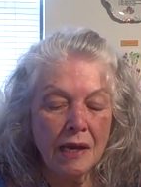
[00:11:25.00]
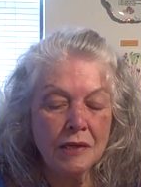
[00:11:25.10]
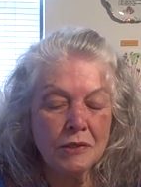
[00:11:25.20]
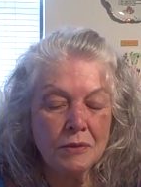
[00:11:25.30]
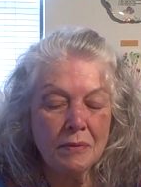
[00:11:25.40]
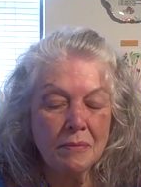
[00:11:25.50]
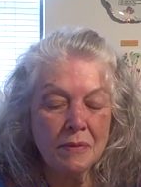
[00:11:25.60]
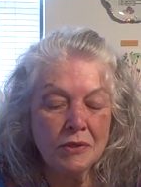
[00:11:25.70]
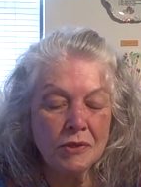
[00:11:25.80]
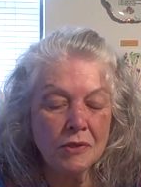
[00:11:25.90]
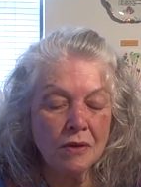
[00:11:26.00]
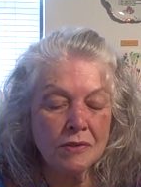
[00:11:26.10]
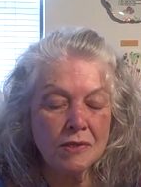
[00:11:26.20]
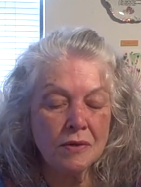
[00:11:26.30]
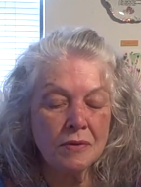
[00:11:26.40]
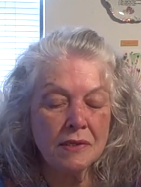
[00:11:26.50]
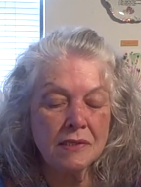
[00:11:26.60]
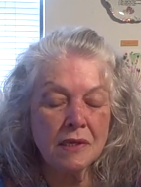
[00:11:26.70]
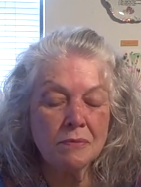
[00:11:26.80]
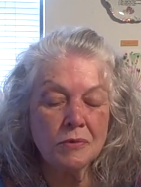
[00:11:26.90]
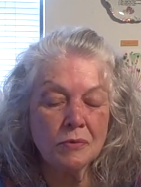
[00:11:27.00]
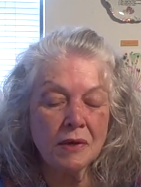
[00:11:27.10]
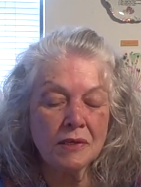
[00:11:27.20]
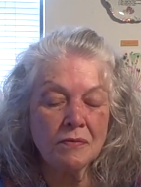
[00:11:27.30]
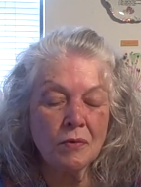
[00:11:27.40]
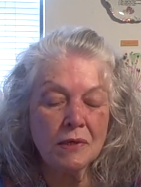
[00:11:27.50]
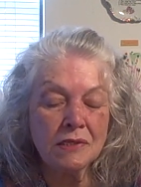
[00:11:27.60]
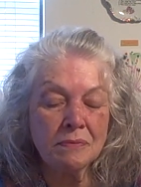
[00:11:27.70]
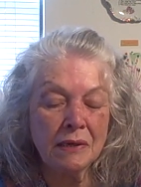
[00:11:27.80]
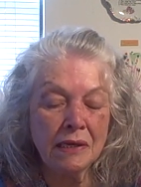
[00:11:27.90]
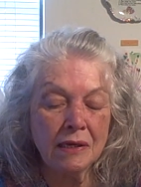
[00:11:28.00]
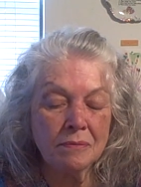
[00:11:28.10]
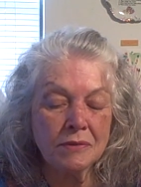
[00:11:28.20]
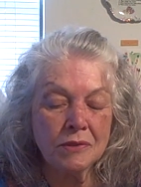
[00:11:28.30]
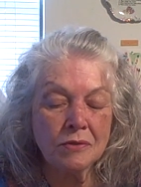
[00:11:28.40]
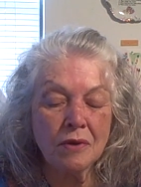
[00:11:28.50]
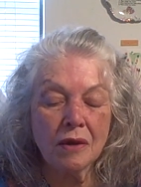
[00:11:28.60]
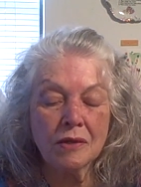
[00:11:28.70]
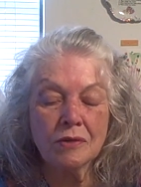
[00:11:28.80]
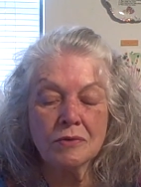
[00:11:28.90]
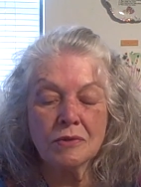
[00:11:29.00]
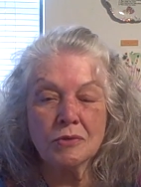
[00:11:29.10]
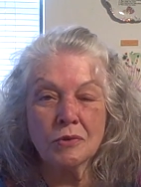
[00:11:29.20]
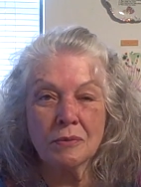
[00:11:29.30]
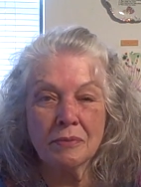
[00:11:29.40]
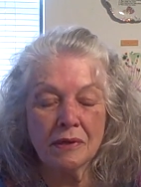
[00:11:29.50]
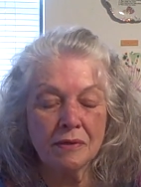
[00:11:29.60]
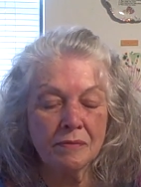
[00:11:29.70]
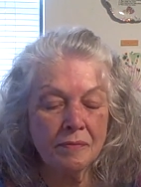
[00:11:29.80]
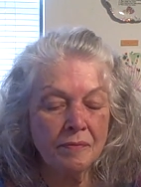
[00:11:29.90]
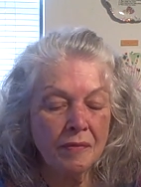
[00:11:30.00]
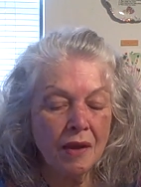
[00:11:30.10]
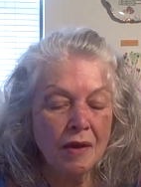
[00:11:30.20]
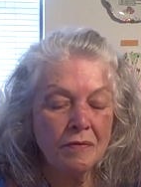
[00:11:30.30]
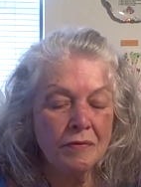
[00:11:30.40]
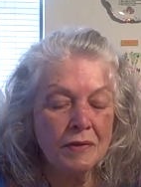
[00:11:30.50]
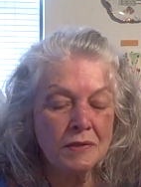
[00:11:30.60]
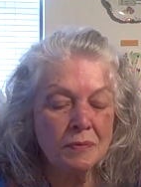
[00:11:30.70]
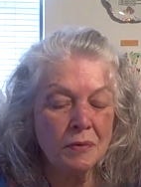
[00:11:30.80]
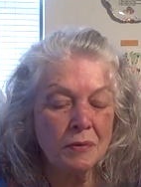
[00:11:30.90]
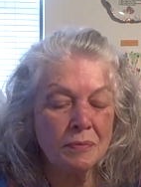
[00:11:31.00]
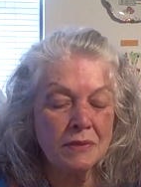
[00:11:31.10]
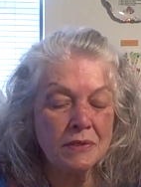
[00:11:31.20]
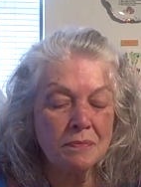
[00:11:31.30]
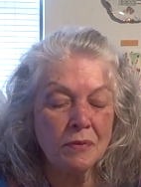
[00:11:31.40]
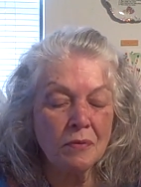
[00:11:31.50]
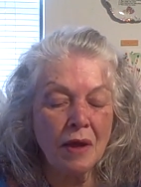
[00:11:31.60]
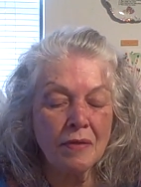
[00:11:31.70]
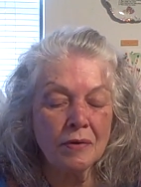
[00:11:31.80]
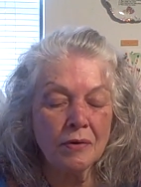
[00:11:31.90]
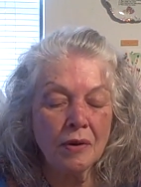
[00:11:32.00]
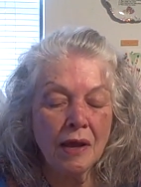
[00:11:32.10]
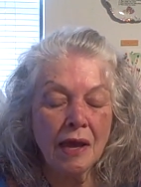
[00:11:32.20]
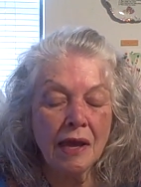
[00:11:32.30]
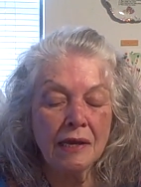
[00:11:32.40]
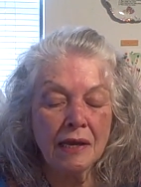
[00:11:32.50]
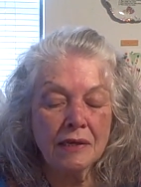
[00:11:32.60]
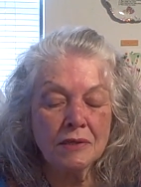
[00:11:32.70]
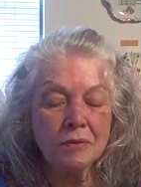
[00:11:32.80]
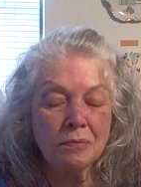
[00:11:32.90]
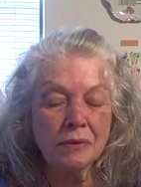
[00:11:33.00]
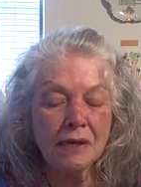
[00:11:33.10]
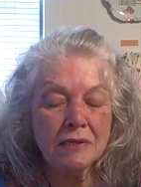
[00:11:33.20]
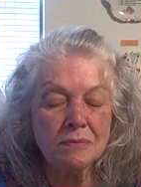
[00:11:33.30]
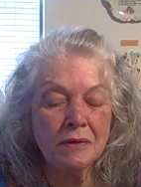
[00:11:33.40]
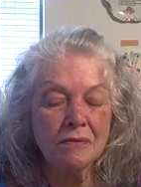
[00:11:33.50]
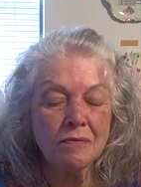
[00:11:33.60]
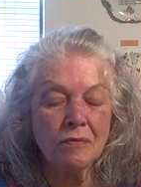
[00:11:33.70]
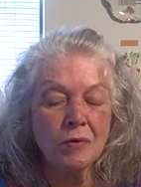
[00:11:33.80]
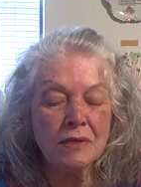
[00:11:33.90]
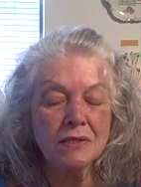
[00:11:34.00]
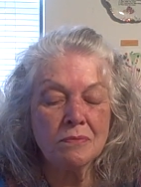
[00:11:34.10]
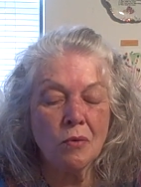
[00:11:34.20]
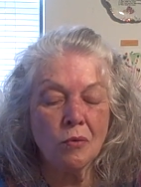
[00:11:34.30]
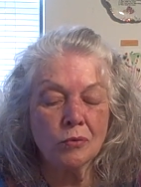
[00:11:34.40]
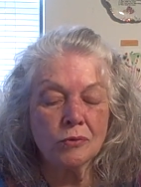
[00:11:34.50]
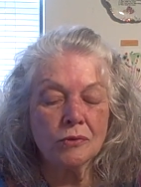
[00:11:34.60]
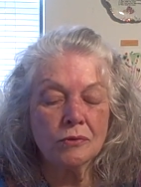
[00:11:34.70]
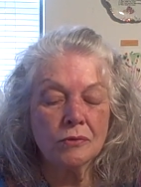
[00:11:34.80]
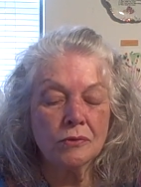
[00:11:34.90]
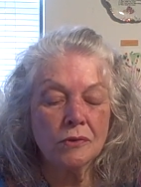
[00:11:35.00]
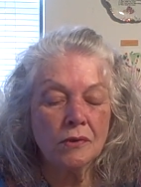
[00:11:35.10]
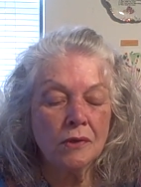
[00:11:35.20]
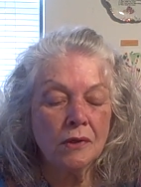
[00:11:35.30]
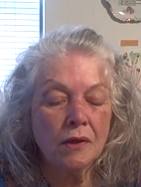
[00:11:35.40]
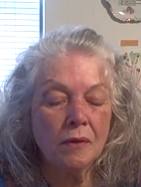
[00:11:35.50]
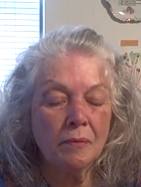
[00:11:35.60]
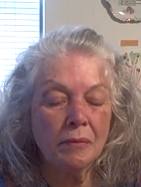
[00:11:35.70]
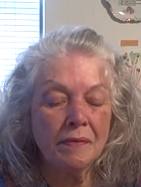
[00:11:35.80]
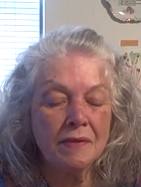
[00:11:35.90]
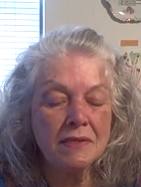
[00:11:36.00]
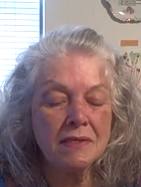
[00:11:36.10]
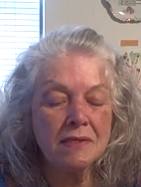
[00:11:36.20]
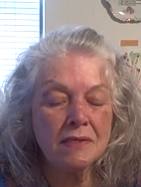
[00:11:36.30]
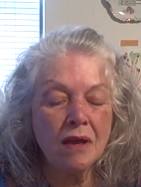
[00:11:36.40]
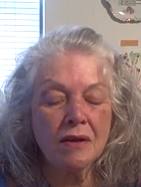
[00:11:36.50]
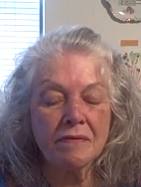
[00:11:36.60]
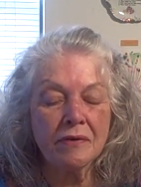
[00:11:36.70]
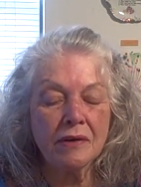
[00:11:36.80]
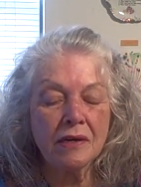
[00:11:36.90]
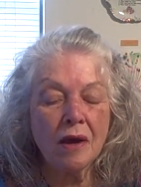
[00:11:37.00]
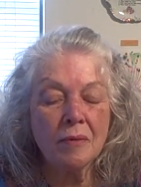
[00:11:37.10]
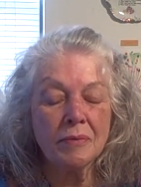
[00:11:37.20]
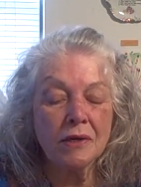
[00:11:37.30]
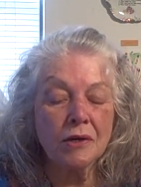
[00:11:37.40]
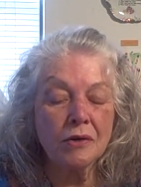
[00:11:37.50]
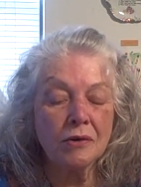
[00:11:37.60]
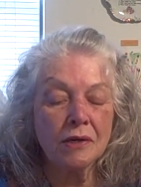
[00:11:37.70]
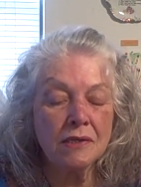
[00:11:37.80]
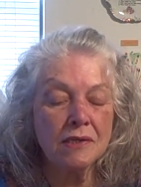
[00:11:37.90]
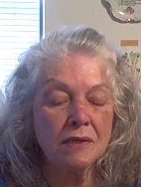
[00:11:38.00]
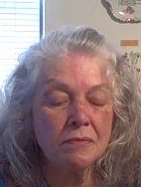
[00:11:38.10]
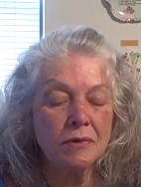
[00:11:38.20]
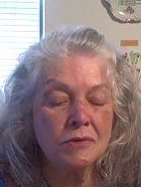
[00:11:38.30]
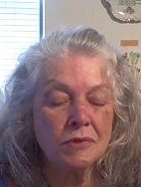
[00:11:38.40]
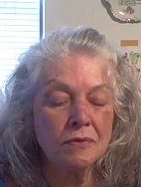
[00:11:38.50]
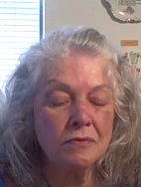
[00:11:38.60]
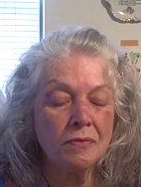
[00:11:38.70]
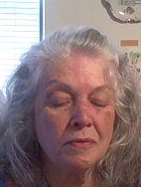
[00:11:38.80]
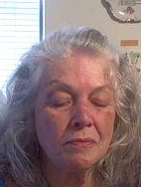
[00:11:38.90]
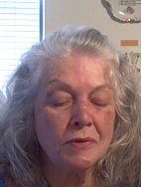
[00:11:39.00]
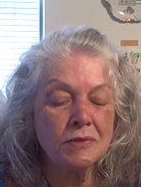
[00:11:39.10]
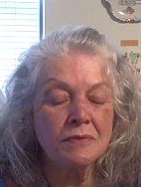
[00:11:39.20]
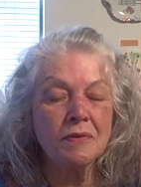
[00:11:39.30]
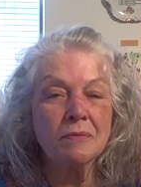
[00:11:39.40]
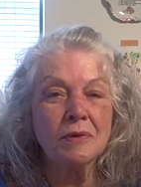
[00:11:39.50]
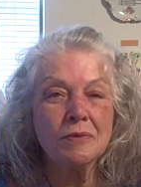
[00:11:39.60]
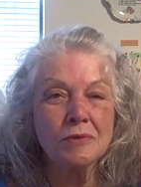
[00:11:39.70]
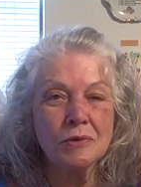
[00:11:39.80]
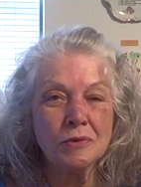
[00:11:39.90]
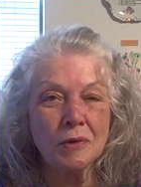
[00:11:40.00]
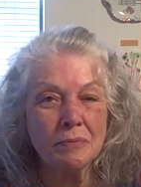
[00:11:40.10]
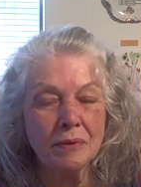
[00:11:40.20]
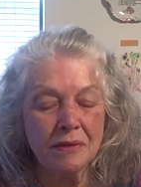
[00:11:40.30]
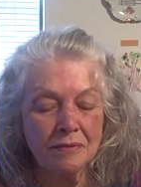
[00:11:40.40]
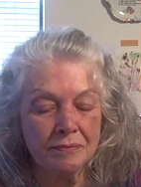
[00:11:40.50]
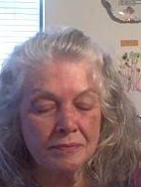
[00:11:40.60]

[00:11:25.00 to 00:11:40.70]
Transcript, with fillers: It should be mentioned also that some direct voice mediums do not use the trumpet for this purpose, but rather an ectoplasmic voice mold. But this is not a very common occurrence, and most of, most of them use the trumpet.